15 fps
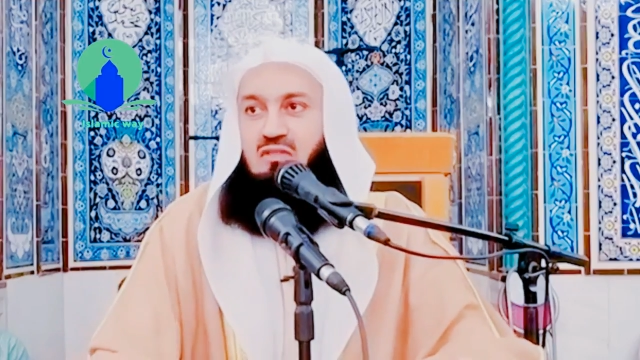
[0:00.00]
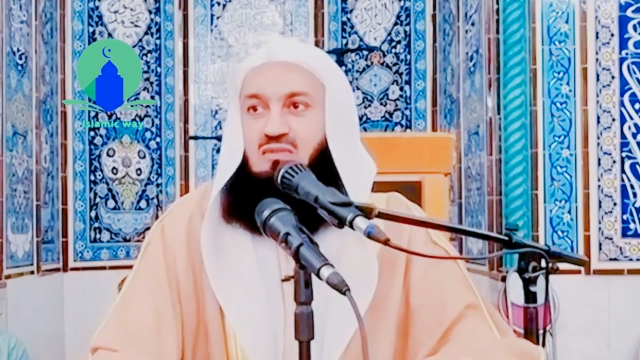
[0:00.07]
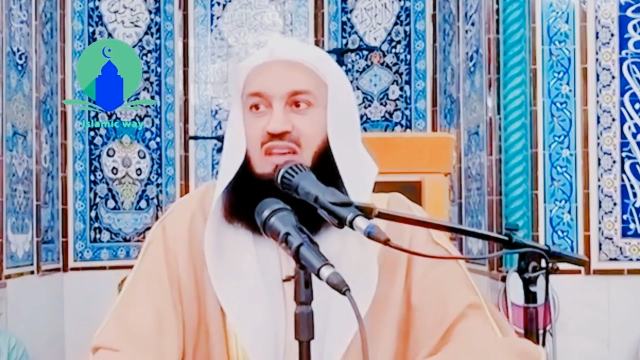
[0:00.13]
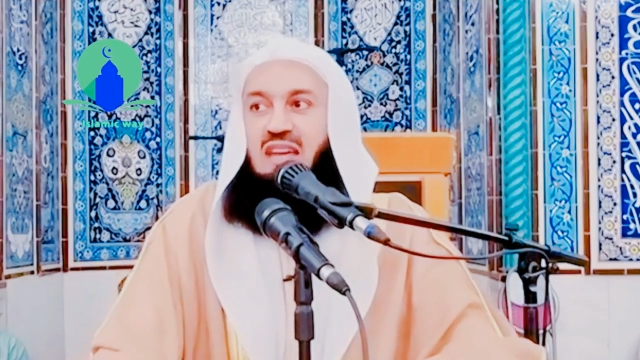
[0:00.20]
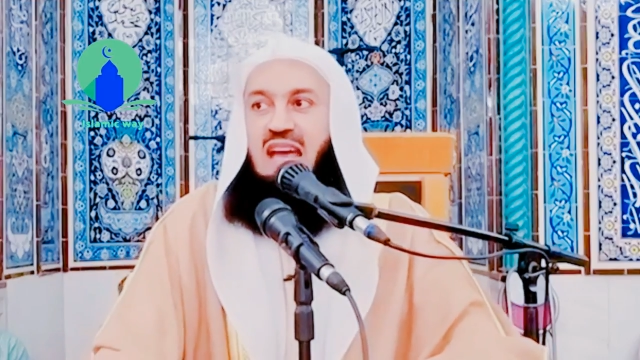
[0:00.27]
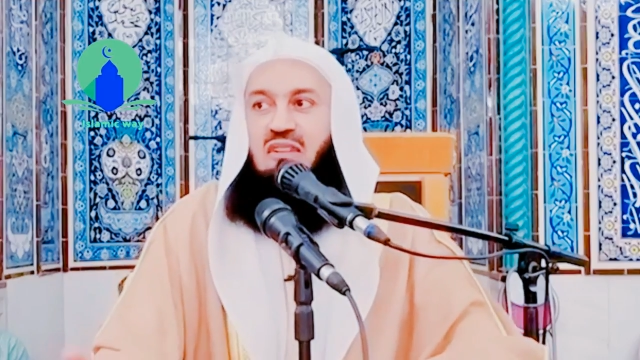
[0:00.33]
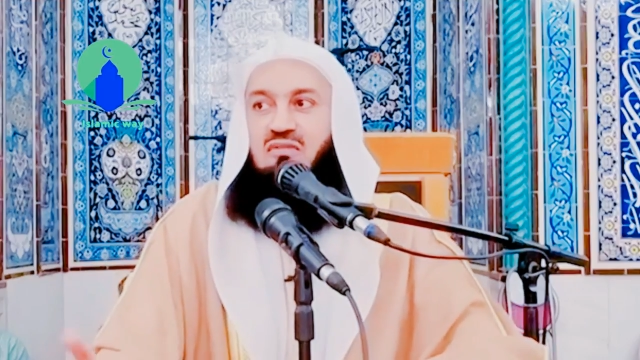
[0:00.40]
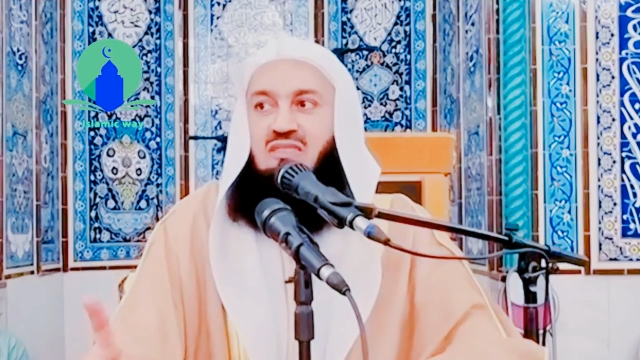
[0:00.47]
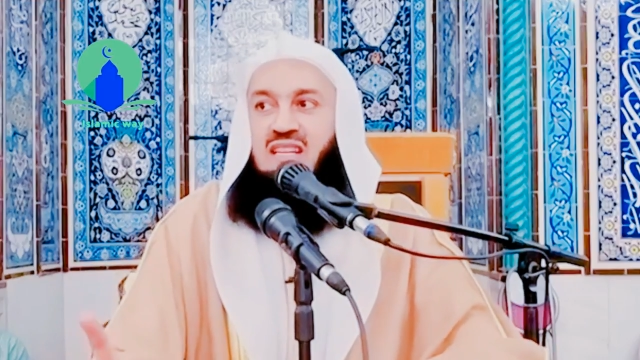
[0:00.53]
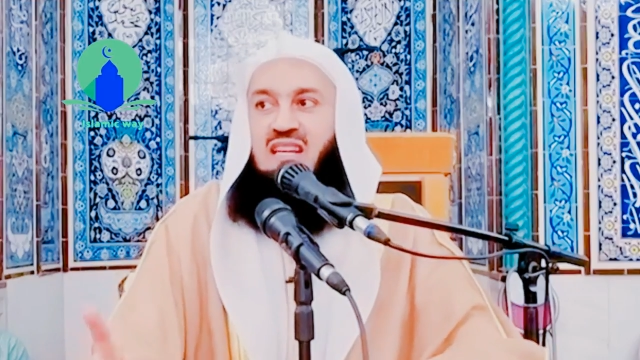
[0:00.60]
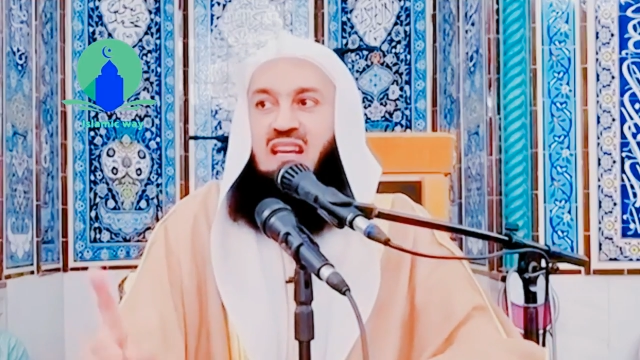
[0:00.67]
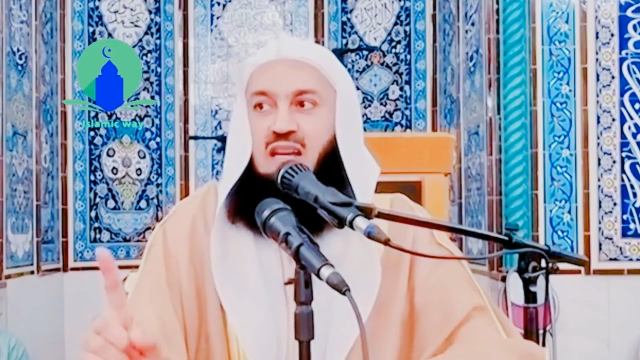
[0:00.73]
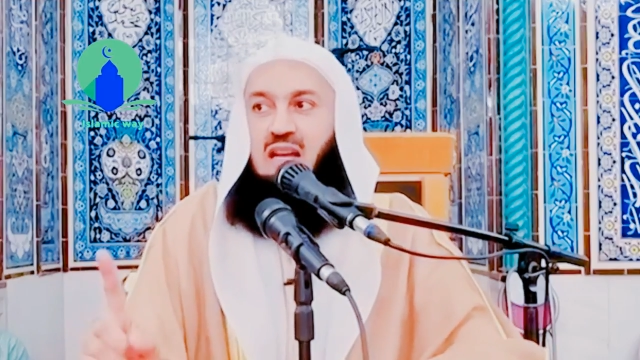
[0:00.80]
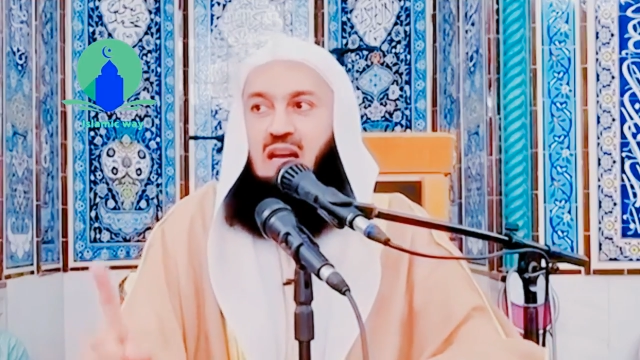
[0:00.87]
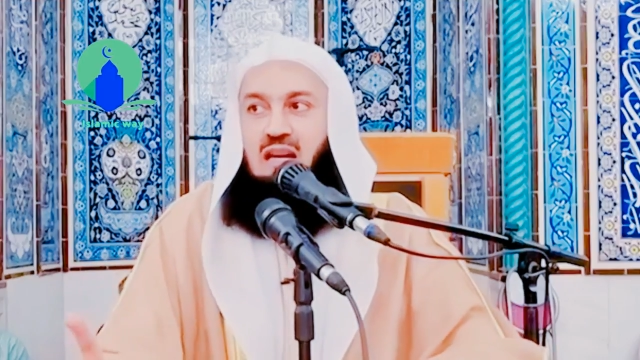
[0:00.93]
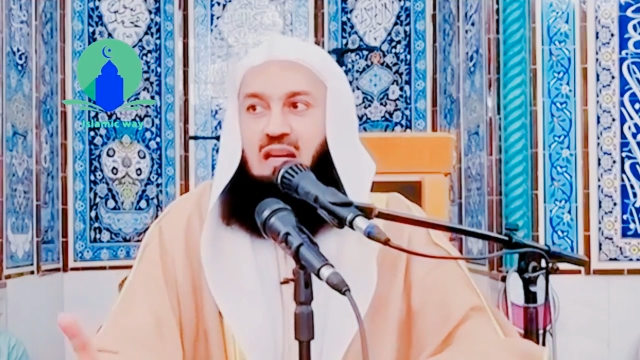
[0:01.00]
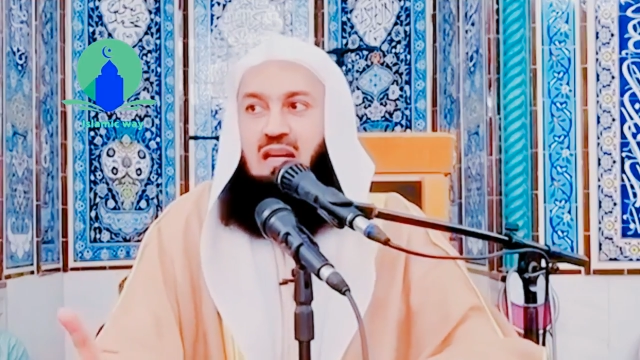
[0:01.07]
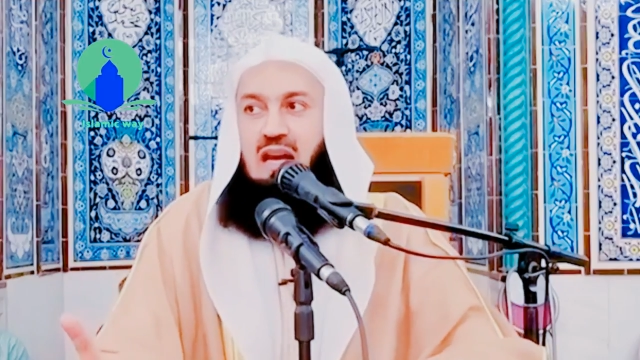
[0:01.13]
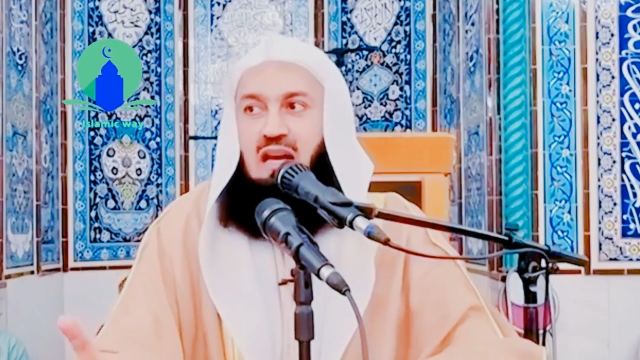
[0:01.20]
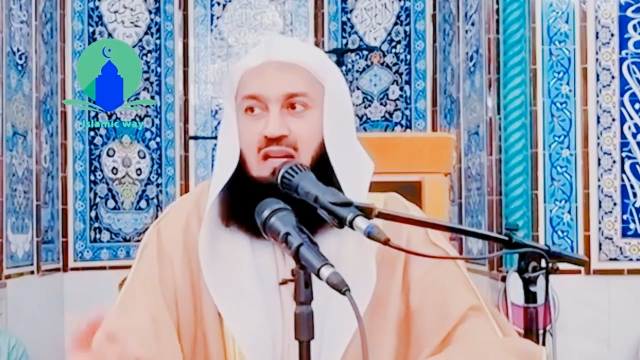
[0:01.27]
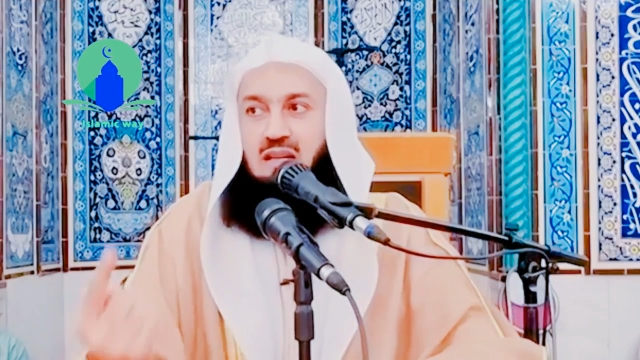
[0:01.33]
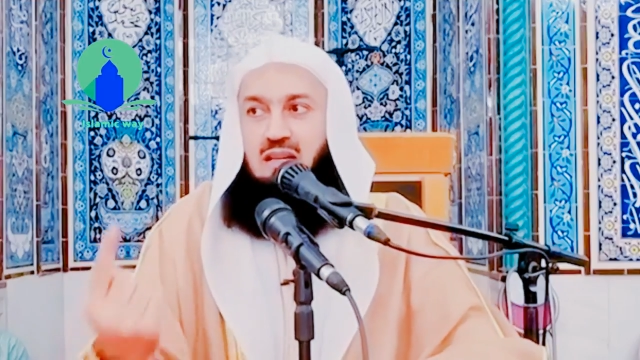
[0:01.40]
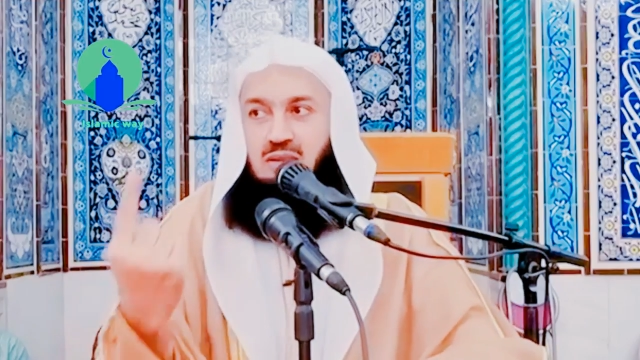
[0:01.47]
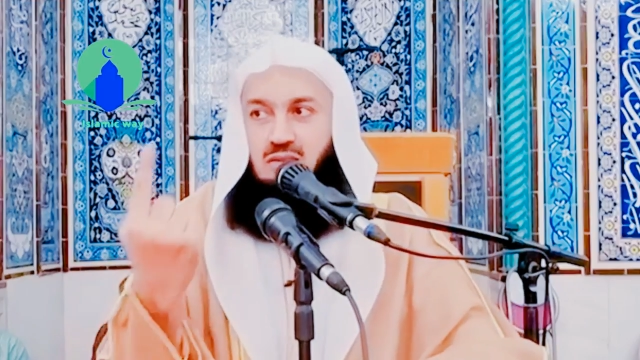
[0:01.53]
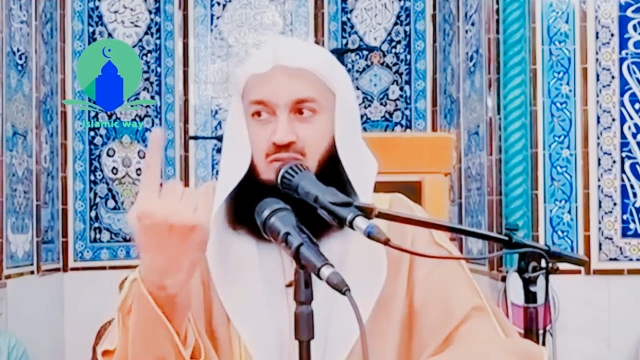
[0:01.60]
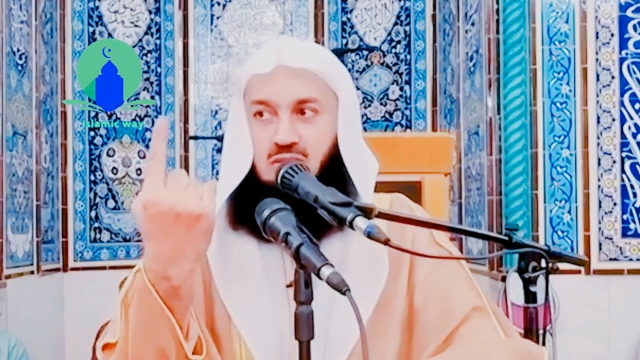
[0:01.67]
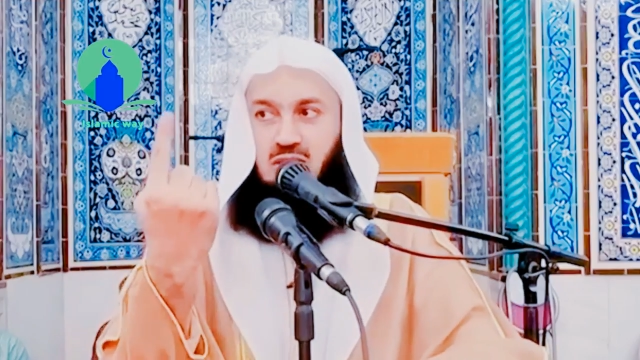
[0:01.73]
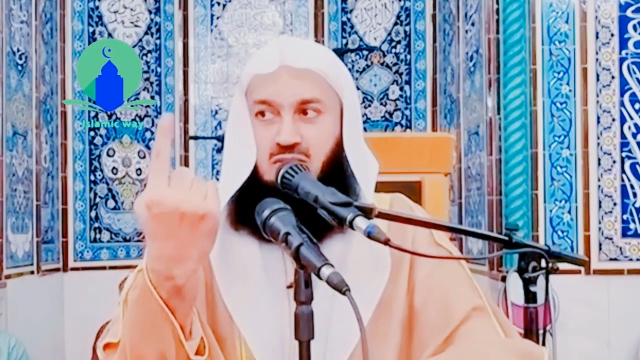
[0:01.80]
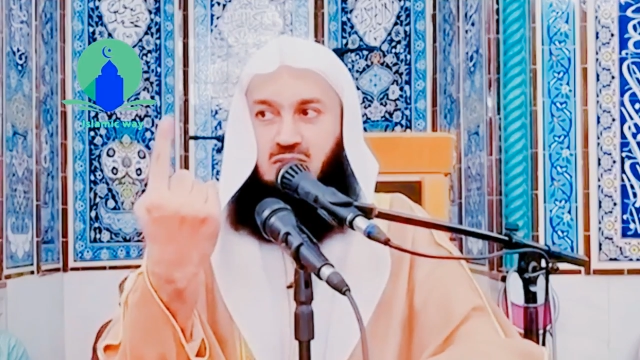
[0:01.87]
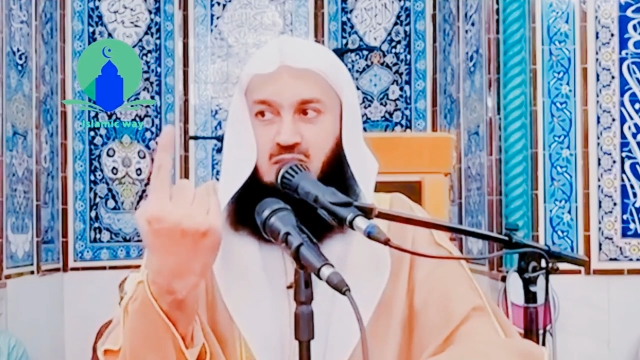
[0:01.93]
If they have deen and
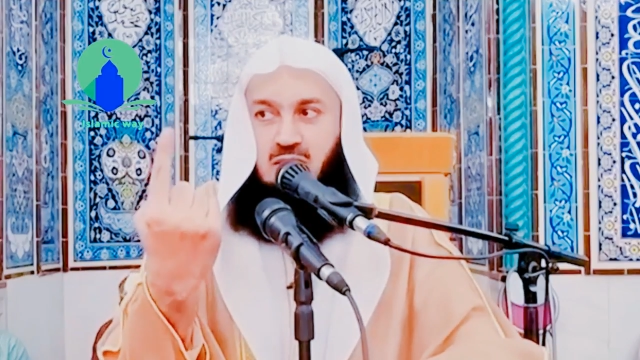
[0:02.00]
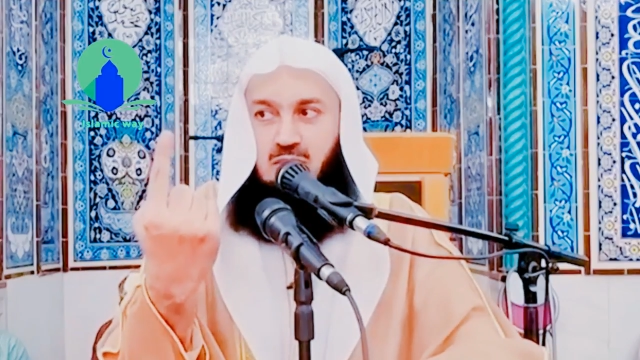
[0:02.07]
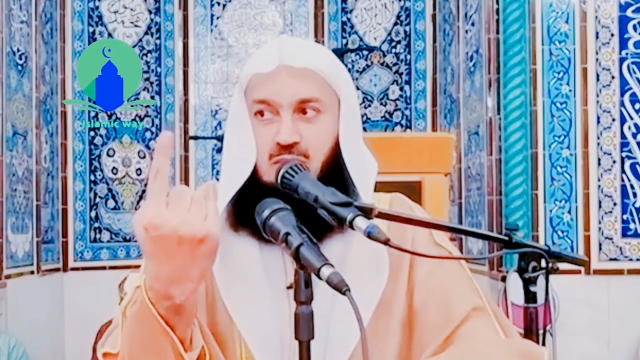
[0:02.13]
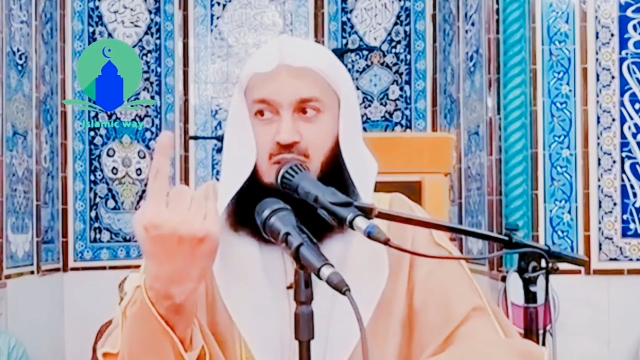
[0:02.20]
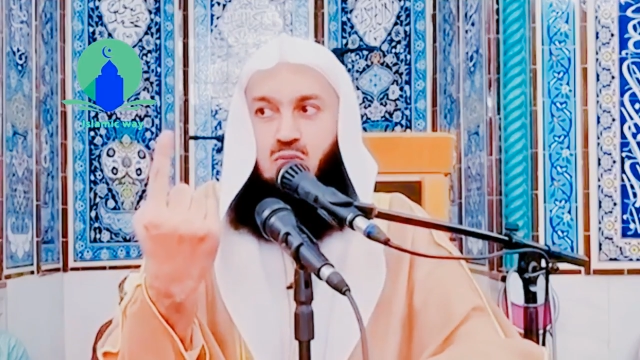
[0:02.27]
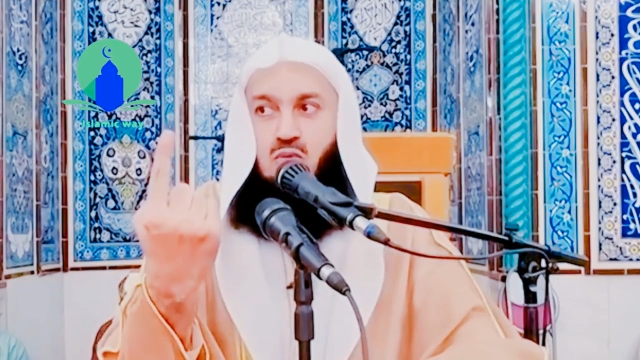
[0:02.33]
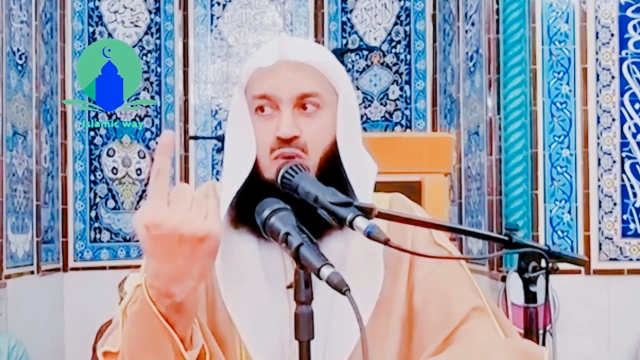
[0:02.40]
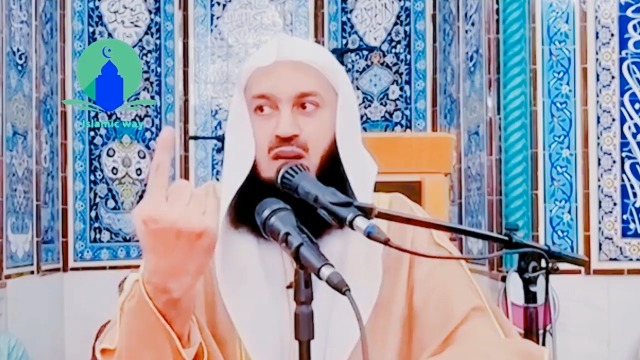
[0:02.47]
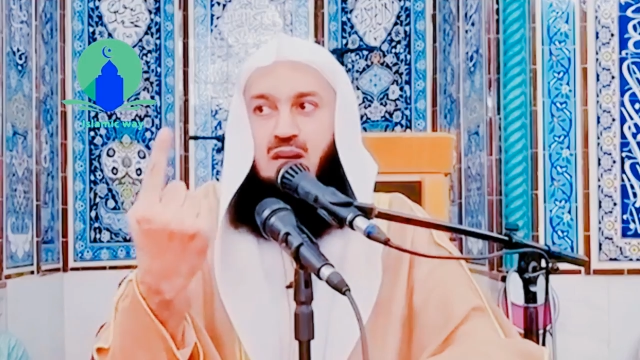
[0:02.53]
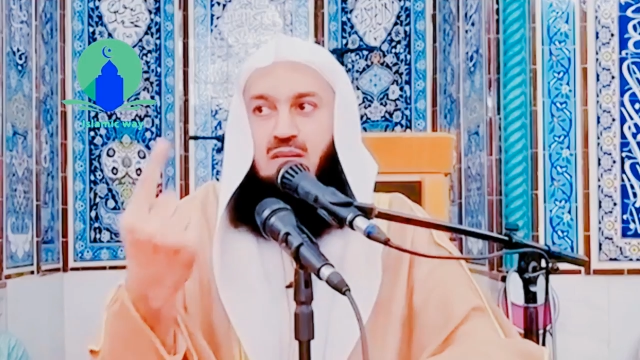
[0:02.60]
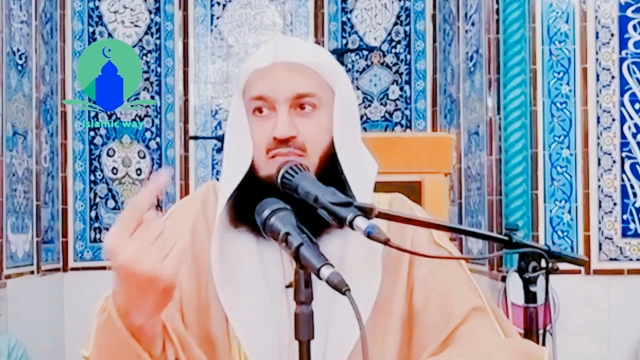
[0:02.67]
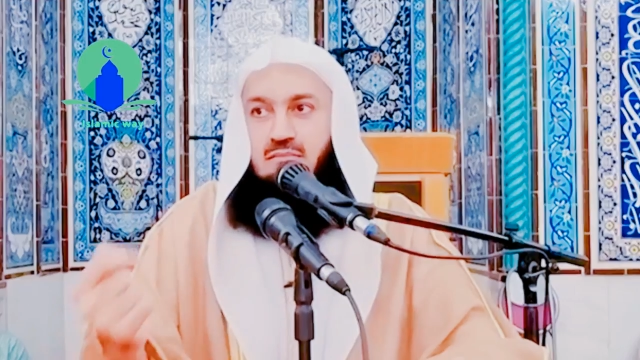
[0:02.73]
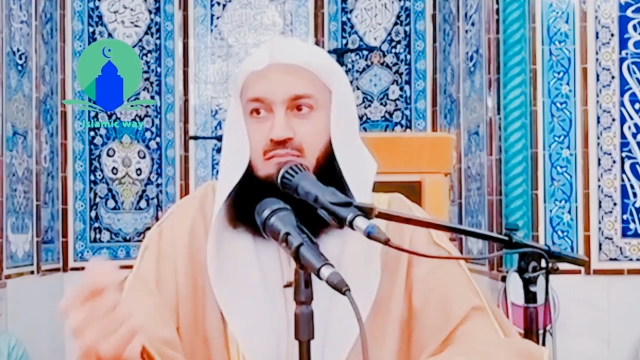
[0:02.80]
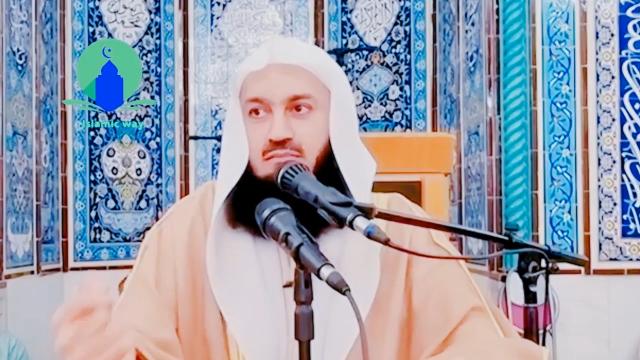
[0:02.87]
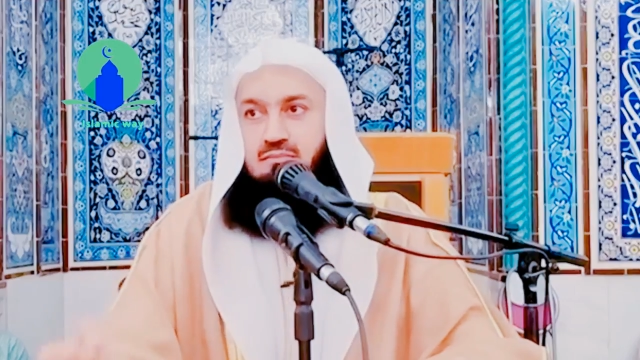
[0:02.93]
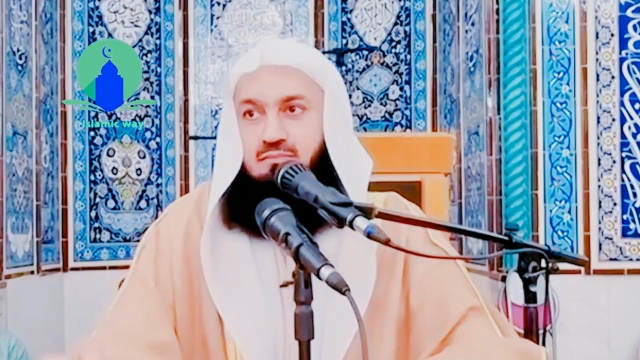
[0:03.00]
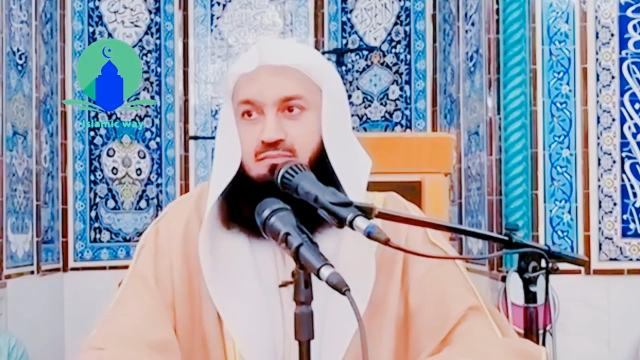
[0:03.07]
akhlaq, you give them a one.